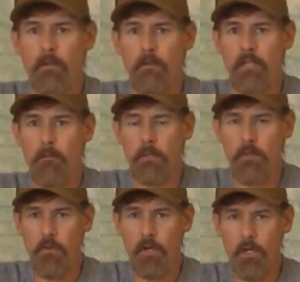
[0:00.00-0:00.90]

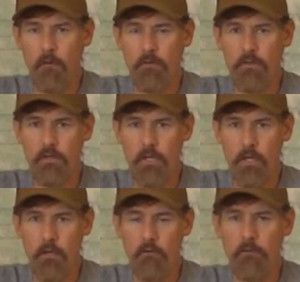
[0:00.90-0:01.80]
limited the harvest
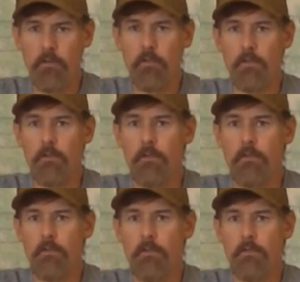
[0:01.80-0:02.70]
of
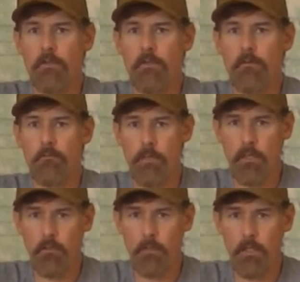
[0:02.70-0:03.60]

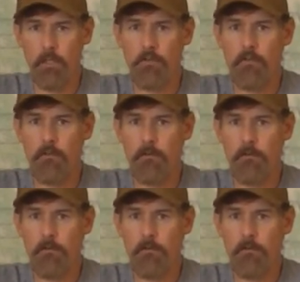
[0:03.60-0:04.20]
bigger bucks.